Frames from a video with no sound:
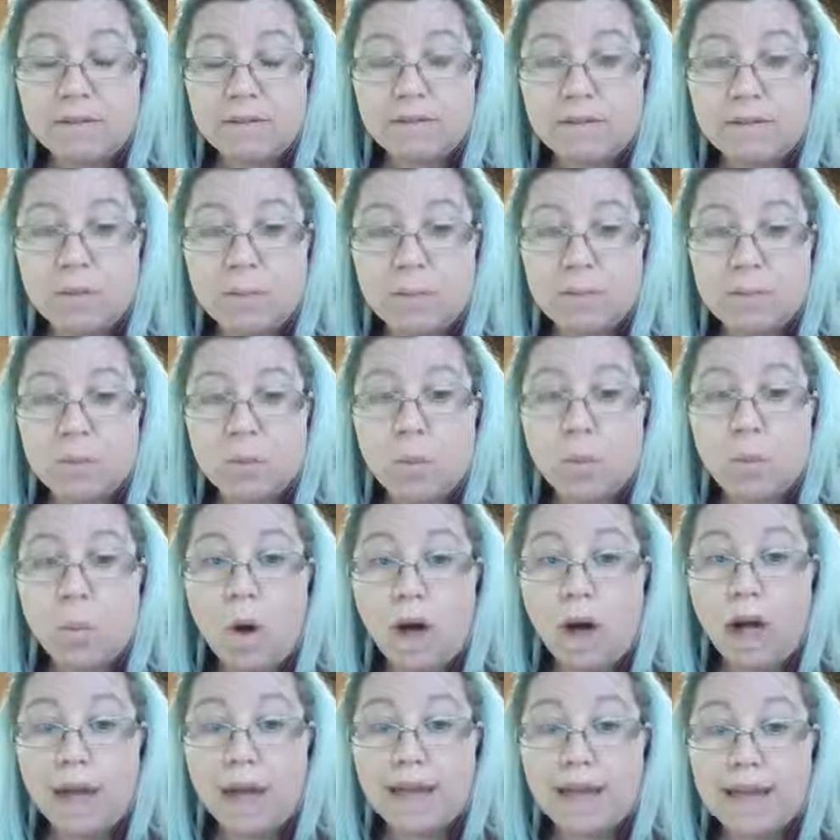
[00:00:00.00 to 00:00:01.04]
from the
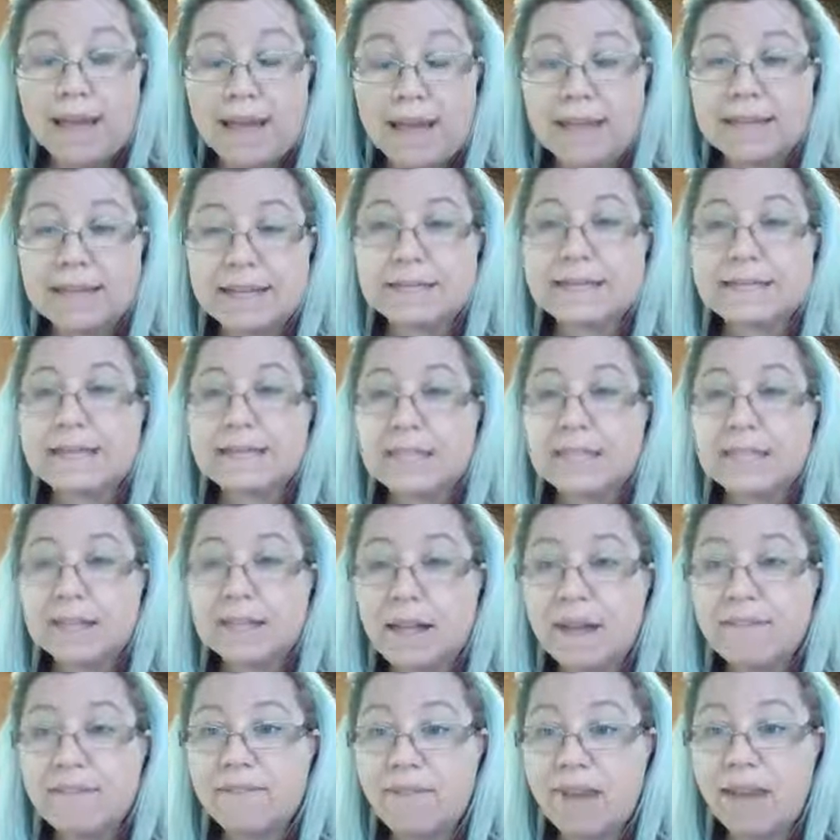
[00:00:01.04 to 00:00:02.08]
y until
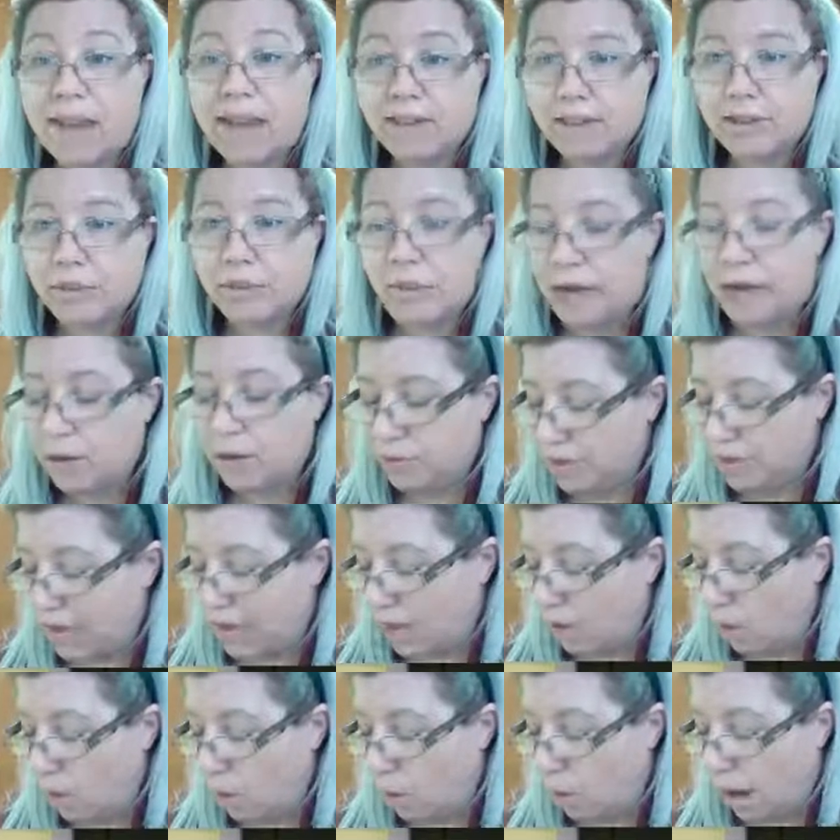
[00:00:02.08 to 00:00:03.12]
I factor out
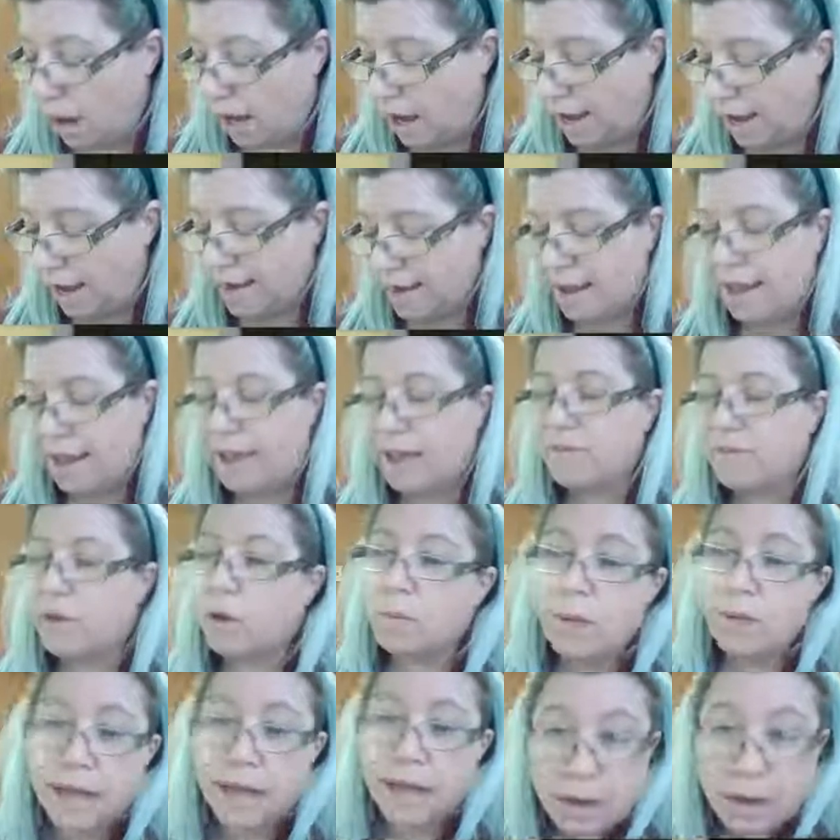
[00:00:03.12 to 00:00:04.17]
that y. I have
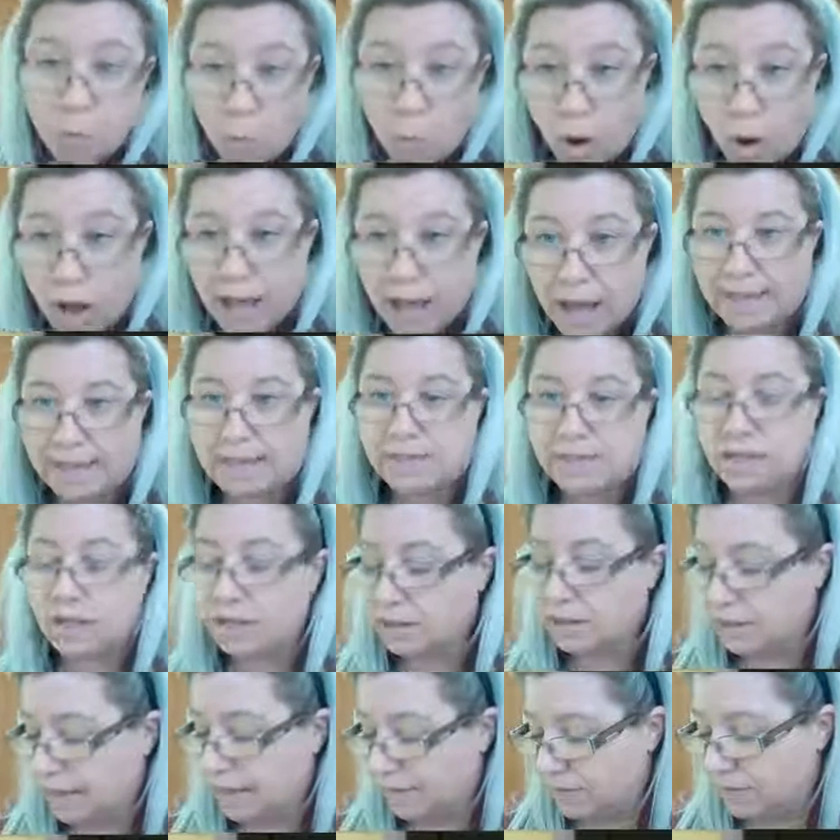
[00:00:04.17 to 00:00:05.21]
all my y's on
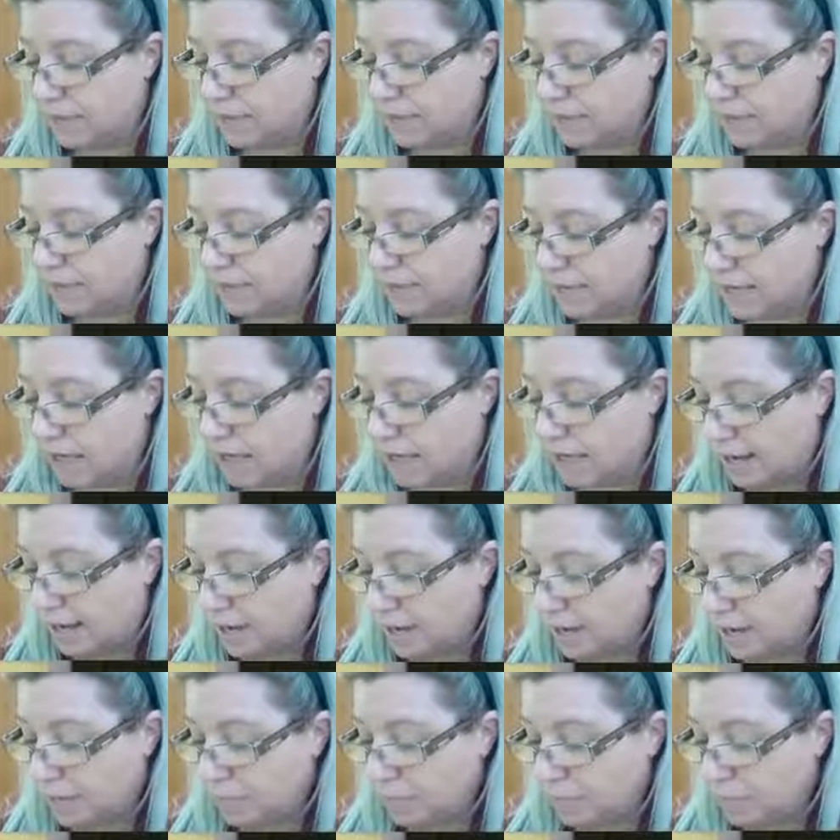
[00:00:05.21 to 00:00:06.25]
the left-hand side.
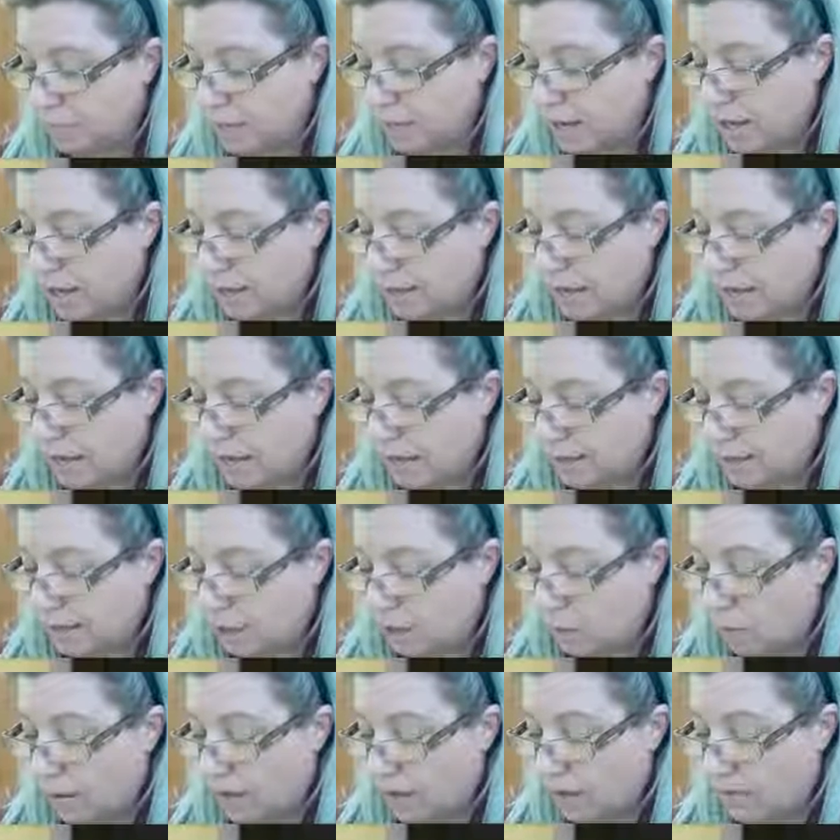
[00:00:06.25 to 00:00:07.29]

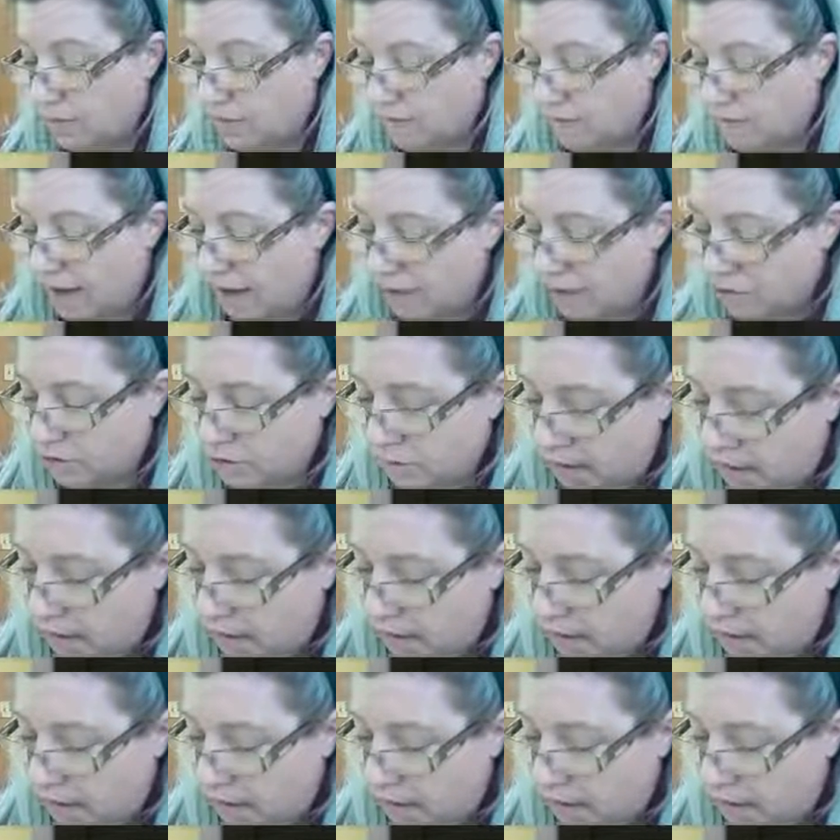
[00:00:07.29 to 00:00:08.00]
Now I can factor